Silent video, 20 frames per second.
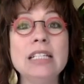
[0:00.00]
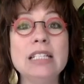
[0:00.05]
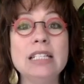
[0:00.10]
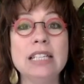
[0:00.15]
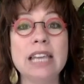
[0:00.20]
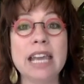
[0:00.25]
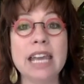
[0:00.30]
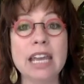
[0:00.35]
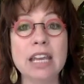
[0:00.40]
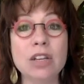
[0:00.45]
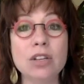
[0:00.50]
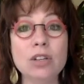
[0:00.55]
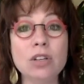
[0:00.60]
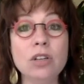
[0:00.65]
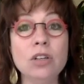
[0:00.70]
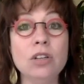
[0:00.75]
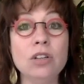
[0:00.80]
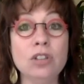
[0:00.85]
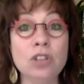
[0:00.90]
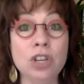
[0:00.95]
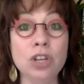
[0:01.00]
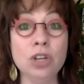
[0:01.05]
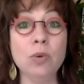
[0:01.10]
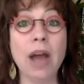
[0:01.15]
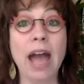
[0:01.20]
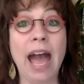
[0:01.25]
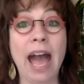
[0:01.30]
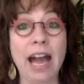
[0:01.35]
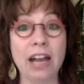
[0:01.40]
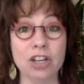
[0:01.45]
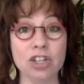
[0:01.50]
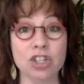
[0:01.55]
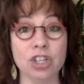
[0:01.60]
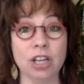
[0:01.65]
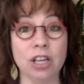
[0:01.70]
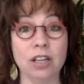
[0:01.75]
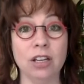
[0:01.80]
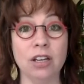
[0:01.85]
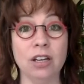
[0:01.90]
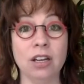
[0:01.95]
take new
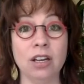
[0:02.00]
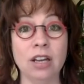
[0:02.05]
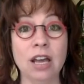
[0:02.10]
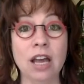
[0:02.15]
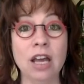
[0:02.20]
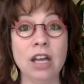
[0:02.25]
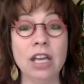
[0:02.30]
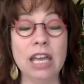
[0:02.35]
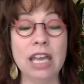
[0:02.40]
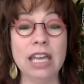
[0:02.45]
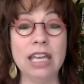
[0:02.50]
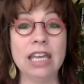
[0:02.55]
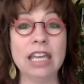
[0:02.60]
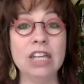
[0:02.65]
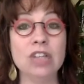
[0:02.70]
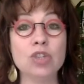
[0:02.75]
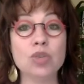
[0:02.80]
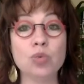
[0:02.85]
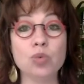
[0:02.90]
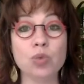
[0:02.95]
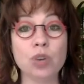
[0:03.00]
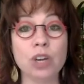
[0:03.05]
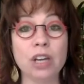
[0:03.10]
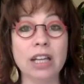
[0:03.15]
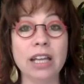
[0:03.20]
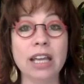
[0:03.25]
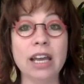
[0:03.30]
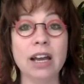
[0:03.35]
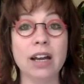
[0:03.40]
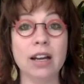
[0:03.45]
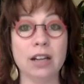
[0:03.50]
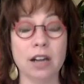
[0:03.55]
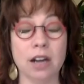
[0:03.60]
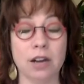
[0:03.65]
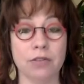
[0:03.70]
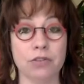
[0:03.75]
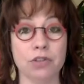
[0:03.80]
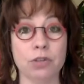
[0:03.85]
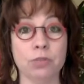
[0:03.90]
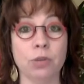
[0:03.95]
action, it gets really
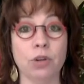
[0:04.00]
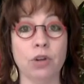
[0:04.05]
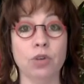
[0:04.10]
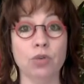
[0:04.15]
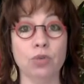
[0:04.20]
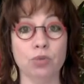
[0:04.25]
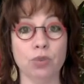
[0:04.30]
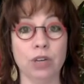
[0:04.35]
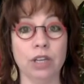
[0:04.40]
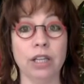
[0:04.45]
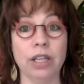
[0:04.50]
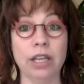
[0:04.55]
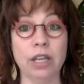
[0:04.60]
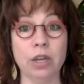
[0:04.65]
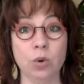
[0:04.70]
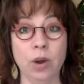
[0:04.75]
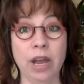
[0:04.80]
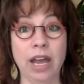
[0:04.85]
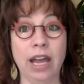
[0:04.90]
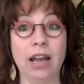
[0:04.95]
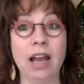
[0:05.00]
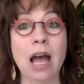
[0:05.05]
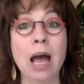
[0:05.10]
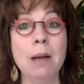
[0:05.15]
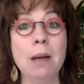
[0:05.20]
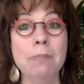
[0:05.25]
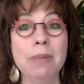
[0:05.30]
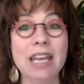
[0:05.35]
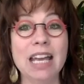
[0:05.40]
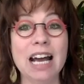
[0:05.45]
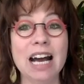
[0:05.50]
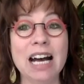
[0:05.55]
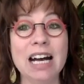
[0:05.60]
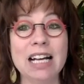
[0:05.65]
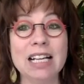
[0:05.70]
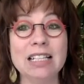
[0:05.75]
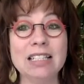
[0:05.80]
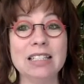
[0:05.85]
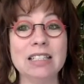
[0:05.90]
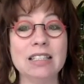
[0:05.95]
uncomfortable really quick
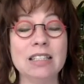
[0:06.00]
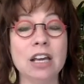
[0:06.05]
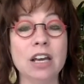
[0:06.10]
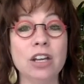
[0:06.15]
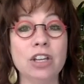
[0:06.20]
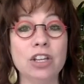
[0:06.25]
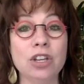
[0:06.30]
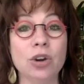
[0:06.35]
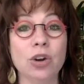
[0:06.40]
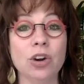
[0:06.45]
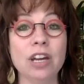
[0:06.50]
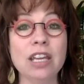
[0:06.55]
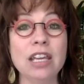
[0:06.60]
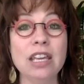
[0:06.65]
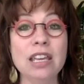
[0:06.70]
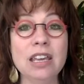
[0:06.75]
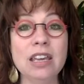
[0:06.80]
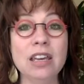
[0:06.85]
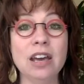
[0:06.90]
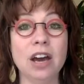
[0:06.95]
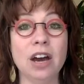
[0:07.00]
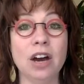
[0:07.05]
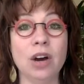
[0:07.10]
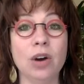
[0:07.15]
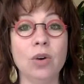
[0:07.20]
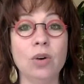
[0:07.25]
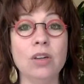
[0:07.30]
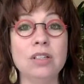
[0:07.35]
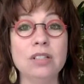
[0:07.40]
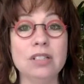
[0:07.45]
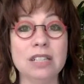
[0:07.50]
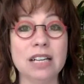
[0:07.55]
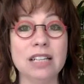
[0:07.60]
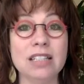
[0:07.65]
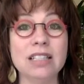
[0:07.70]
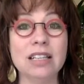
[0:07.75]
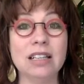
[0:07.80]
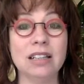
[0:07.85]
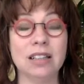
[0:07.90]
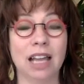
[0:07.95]
because your ego
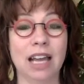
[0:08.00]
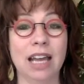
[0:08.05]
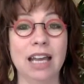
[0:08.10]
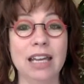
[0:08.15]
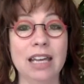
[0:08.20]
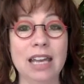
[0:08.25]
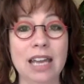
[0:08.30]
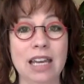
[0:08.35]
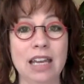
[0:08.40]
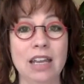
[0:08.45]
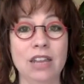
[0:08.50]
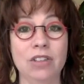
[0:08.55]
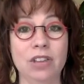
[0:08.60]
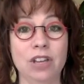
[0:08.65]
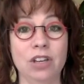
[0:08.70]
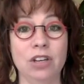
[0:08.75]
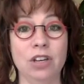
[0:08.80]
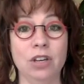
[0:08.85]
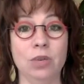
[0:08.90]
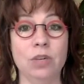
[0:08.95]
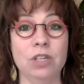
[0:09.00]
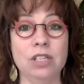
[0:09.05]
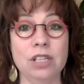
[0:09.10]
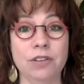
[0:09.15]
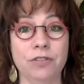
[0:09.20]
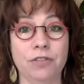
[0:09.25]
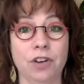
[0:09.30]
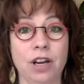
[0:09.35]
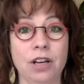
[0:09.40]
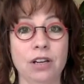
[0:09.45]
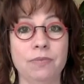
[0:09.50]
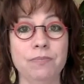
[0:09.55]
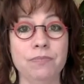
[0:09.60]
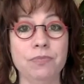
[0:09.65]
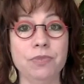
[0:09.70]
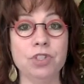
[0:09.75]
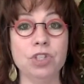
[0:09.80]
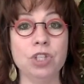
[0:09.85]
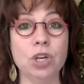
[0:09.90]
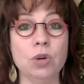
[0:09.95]
doesn't like anything new and different.
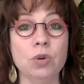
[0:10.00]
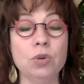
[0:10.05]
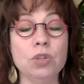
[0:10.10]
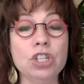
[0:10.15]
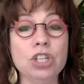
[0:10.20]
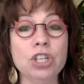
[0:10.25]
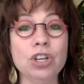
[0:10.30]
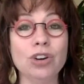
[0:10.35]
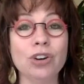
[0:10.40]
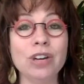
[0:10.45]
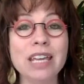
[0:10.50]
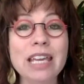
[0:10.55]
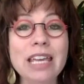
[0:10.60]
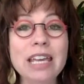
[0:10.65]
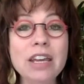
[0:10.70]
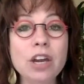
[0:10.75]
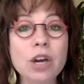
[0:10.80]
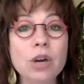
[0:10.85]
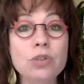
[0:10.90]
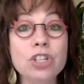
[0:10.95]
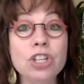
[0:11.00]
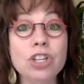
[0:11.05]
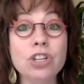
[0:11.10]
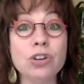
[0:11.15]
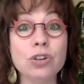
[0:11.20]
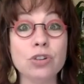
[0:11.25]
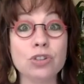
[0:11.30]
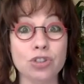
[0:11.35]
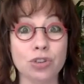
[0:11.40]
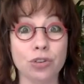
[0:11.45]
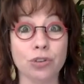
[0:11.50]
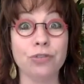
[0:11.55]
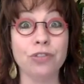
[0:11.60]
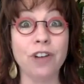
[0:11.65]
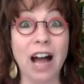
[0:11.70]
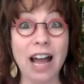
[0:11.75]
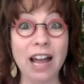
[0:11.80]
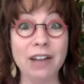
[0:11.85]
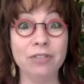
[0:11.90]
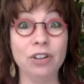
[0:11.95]
So to your ego, to your
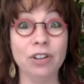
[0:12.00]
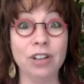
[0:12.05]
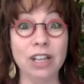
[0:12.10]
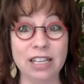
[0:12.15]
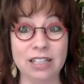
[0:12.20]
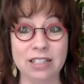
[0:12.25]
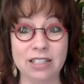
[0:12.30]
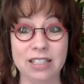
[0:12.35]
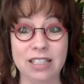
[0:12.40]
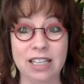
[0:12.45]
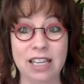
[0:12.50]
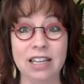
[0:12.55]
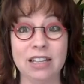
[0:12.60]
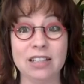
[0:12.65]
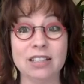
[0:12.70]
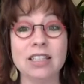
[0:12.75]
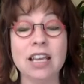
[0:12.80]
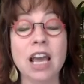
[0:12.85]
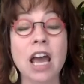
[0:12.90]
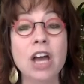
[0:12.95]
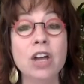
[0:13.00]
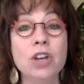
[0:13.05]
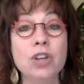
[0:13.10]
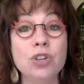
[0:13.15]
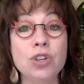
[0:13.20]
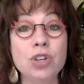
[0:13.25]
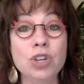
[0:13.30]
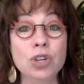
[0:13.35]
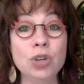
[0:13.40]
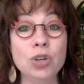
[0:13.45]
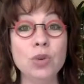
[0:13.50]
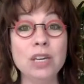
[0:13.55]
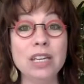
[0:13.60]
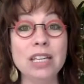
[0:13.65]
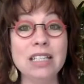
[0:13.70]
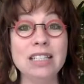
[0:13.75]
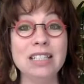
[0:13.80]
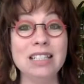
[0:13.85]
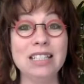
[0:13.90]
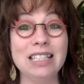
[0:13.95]
survival instincts, new
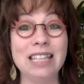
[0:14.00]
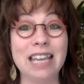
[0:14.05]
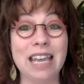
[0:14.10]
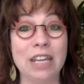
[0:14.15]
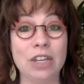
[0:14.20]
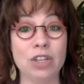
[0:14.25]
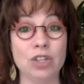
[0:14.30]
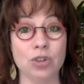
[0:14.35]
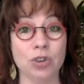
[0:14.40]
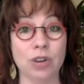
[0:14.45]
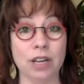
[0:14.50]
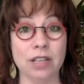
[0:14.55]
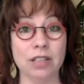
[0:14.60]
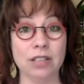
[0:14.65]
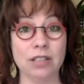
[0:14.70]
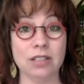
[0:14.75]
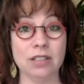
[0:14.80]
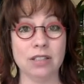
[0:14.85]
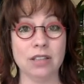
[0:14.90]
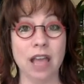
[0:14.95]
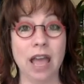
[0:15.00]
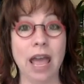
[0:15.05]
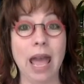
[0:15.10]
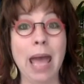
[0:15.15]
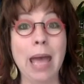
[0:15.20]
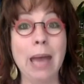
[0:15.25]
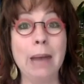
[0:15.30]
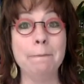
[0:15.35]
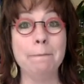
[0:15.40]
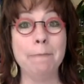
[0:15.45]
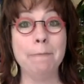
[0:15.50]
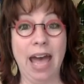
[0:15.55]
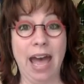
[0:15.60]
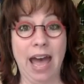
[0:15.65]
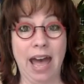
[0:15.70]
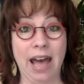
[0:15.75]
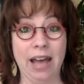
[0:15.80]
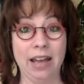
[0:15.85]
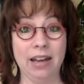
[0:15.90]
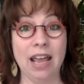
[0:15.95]
is dangerous and
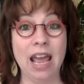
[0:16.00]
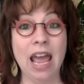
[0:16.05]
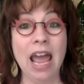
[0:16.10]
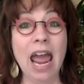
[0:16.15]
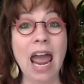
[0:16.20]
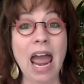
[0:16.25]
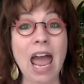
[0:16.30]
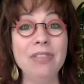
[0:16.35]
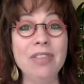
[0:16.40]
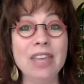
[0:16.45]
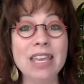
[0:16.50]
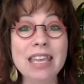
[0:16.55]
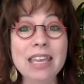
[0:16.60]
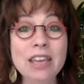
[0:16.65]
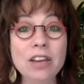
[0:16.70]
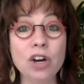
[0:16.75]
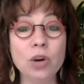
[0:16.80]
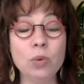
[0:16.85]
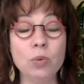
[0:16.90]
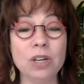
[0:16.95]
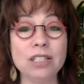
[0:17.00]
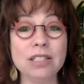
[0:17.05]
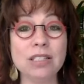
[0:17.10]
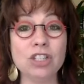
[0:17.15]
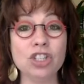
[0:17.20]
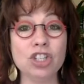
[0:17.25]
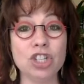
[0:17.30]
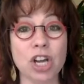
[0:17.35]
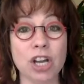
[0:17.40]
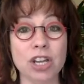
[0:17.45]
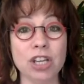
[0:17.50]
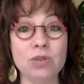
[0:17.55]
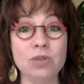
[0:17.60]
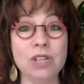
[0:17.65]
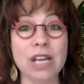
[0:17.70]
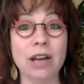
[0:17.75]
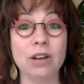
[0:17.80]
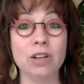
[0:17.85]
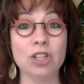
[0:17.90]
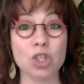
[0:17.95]
bad. And the ego wants to shut you
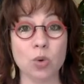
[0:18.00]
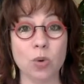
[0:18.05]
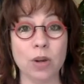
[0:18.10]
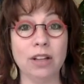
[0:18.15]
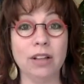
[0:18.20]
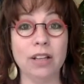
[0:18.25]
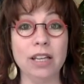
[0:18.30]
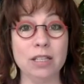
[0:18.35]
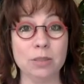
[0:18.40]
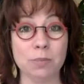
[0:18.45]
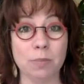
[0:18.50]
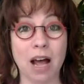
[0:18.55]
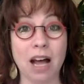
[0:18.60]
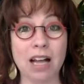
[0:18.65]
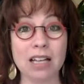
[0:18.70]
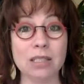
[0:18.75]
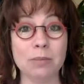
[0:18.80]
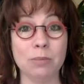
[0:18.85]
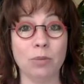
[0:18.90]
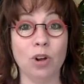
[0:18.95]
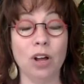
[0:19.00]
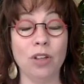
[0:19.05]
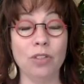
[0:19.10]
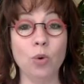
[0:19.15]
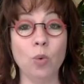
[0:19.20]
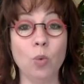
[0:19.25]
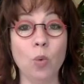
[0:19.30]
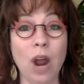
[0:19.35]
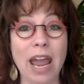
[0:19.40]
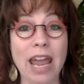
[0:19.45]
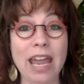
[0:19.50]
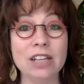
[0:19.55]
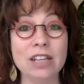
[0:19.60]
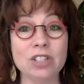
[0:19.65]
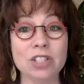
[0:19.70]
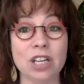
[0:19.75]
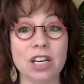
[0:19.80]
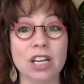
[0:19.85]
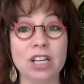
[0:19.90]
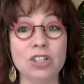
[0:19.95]
down as quickly as possible. And the way
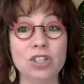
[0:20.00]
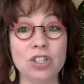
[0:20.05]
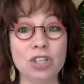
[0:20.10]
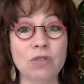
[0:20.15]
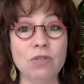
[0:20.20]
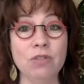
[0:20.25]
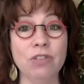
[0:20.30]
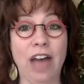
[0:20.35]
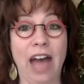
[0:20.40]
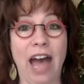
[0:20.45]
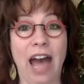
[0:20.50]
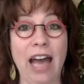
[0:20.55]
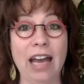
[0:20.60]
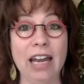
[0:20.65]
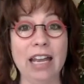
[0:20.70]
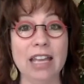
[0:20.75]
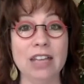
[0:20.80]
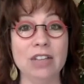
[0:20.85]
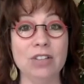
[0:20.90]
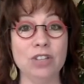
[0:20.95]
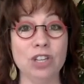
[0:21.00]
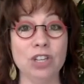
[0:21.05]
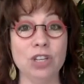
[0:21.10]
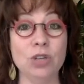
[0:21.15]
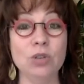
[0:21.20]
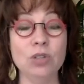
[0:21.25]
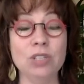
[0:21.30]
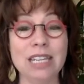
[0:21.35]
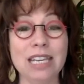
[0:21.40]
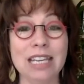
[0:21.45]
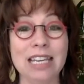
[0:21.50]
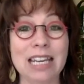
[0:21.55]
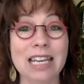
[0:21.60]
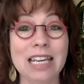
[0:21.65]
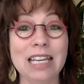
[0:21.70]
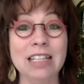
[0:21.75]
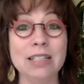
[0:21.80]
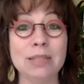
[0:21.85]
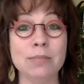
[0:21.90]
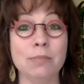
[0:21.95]
it's going to do that is using
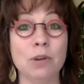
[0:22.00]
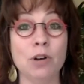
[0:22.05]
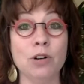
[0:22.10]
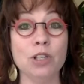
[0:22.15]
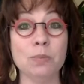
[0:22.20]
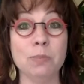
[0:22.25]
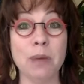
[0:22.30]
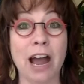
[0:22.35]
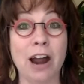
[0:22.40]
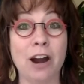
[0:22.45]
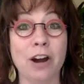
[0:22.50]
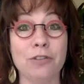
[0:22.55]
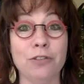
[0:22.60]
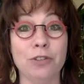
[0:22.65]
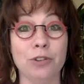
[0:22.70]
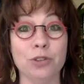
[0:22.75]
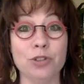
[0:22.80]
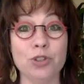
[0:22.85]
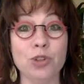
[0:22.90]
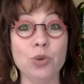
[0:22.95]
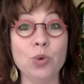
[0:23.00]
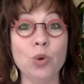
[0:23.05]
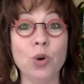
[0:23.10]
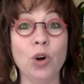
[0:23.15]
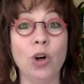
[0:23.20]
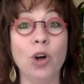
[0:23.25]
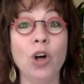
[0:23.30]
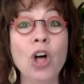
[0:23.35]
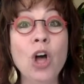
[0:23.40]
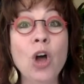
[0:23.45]
its most powerful tool,